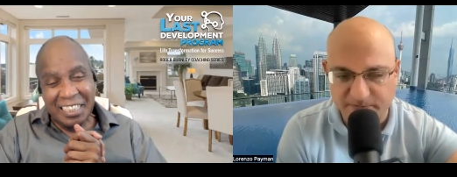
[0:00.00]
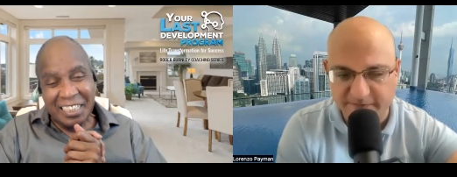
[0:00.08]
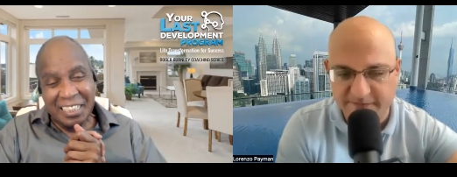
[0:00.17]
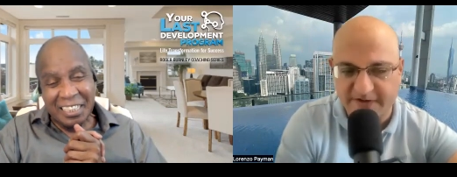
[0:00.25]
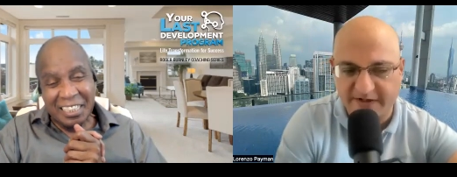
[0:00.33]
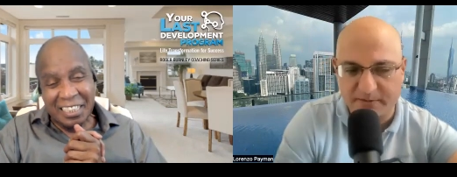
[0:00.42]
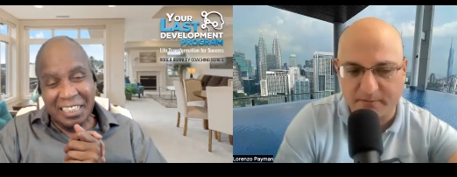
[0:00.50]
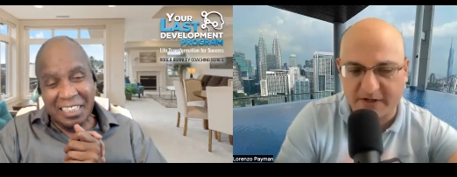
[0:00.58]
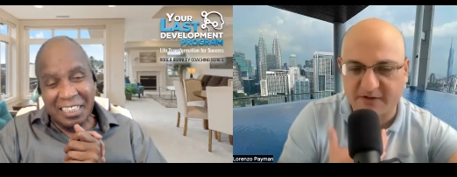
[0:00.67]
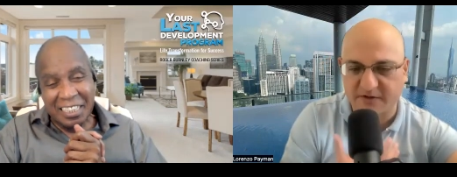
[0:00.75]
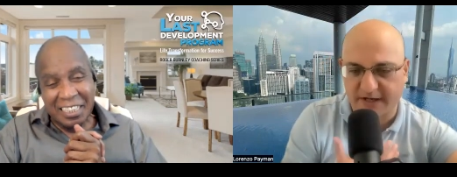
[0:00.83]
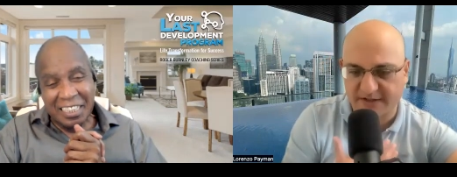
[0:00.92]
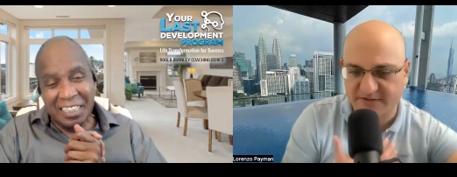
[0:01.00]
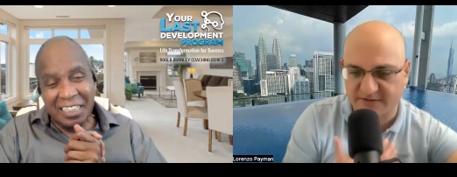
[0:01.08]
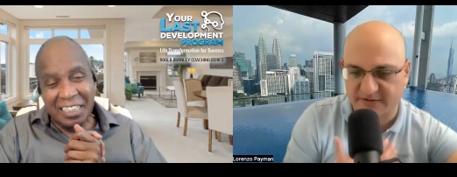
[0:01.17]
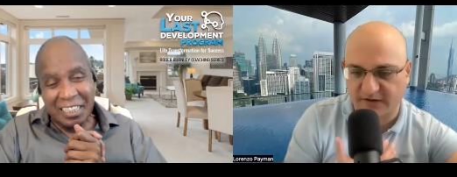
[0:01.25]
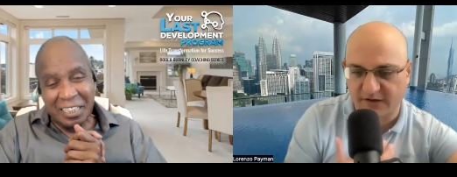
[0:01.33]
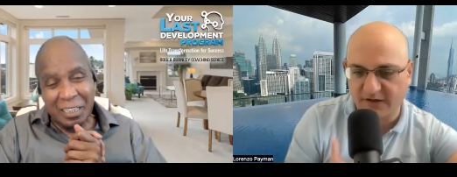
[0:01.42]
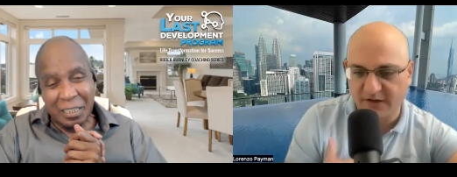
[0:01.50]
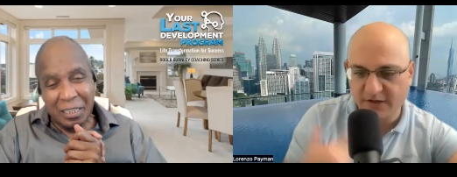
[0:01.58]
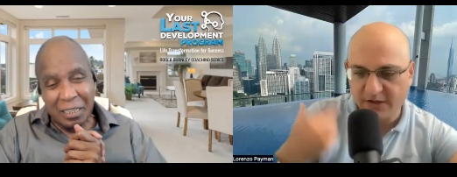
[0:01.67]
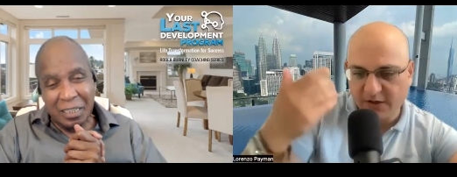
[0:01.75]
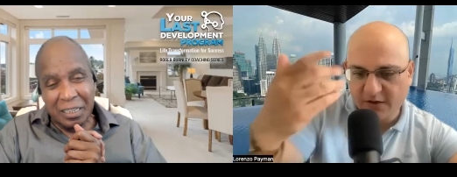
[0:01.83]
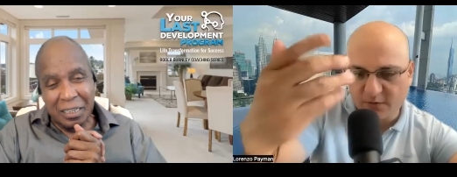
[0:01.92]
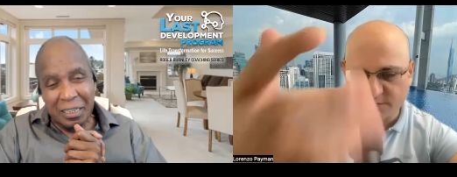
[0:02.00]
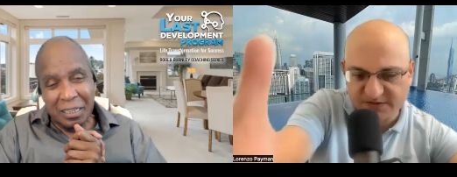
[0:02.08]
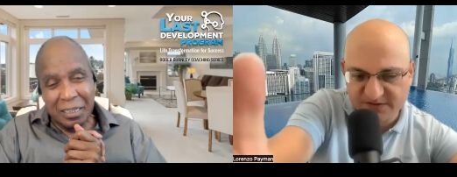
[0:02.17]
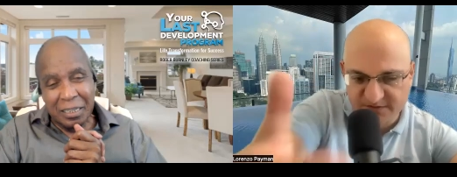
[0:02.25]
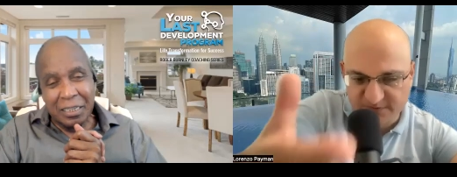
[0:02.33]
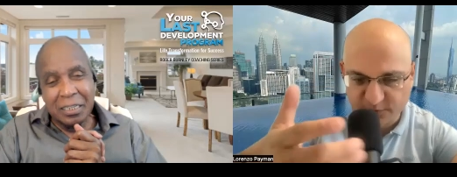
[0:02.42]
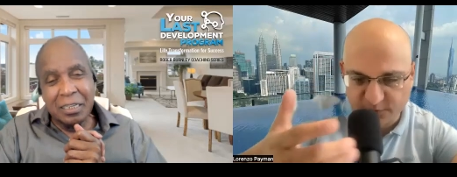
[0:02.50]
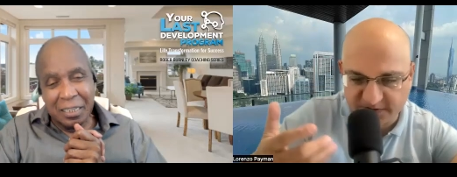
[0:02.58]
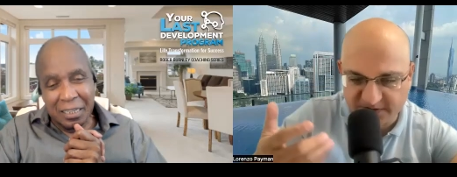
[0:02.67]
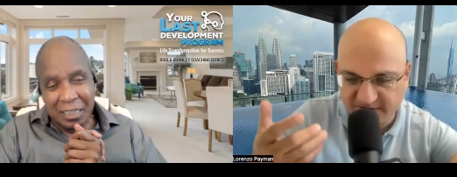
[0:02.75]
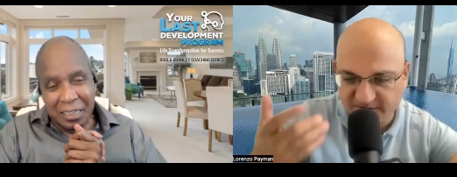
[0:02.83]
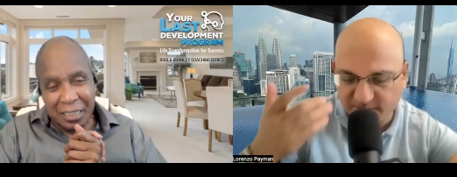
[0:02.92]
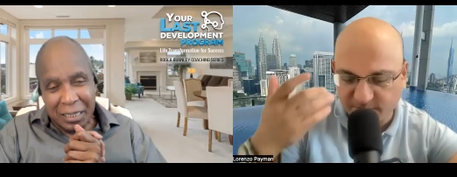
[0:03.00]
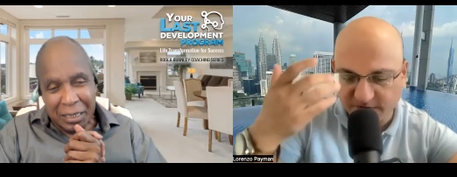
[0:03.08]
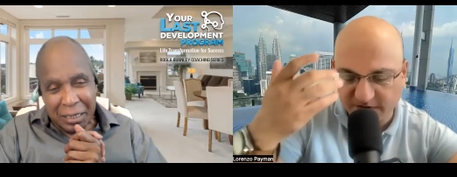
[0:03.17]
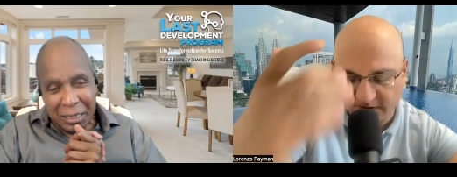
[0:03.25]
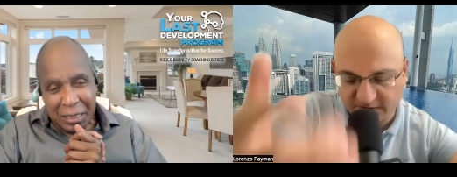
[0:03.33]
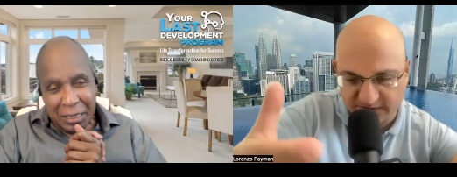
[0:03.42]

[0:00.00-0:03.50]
Speaker 1: amplify my connection with source, with the